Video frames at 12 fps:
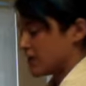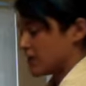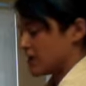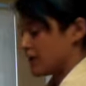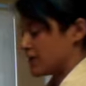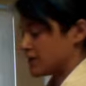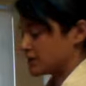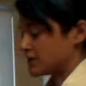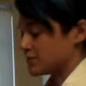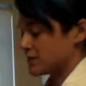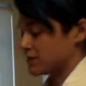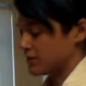Now here's
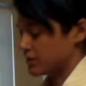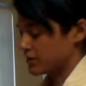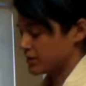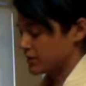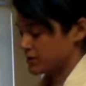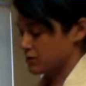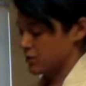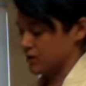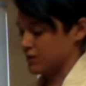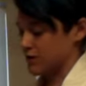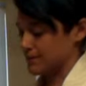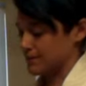something important that you want
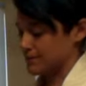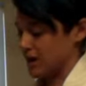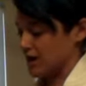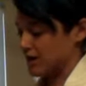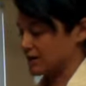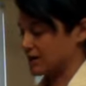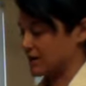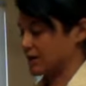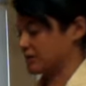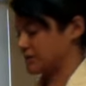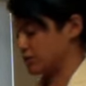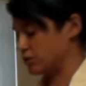to keep in mind
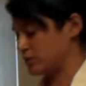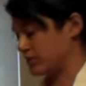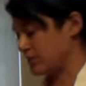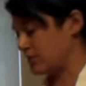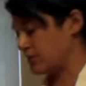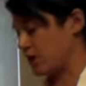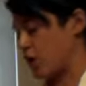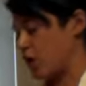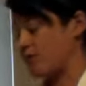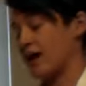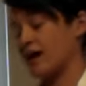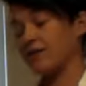is you did put all
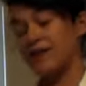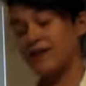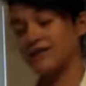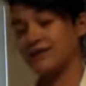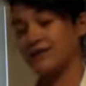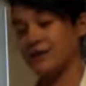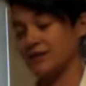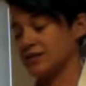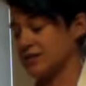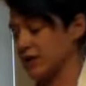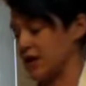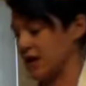that lacing into
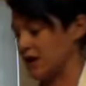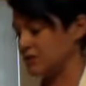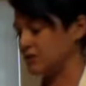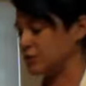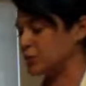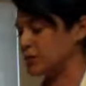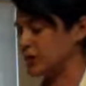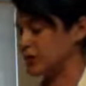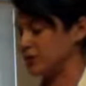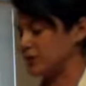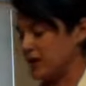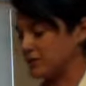the hair, so be
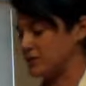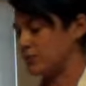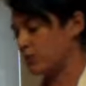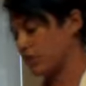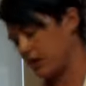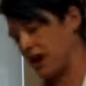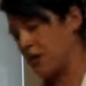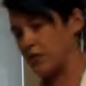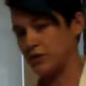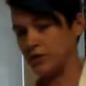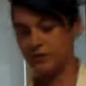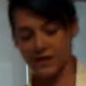careful not to pull it out with
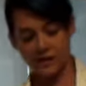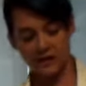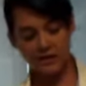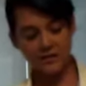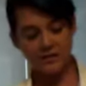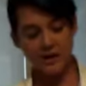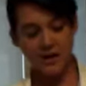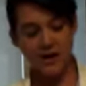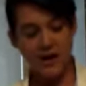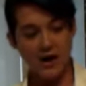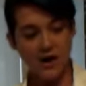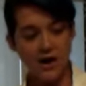your fingers
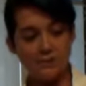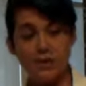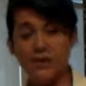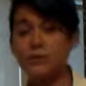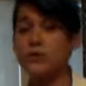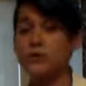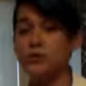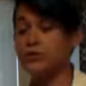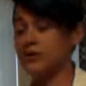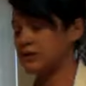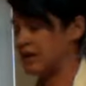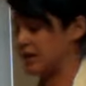because we do
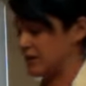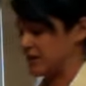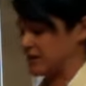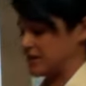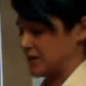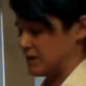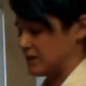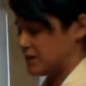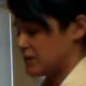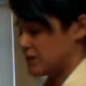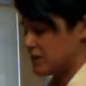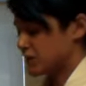need that lacing.
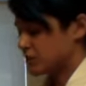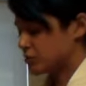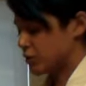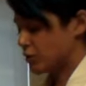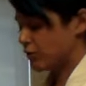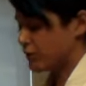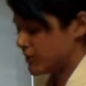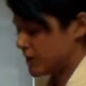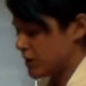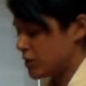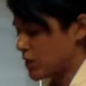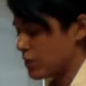So from
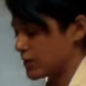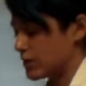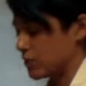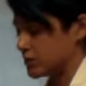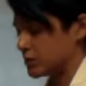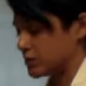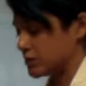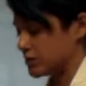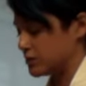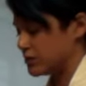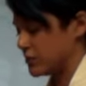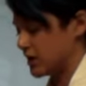here what we're going to
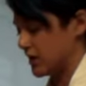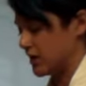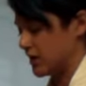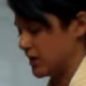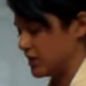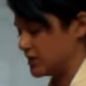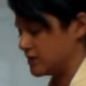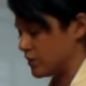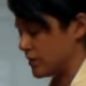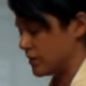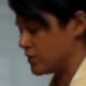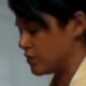do is
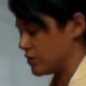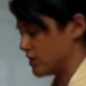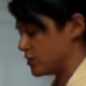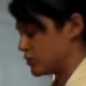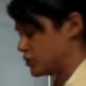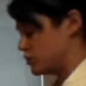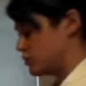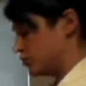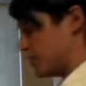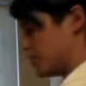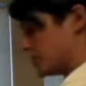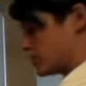we are going
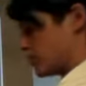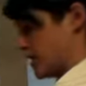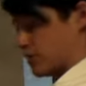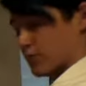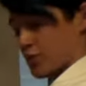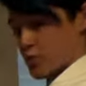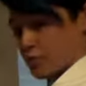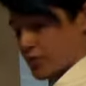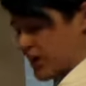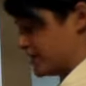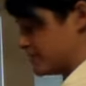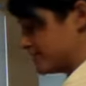to create a rope
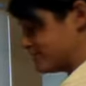braid.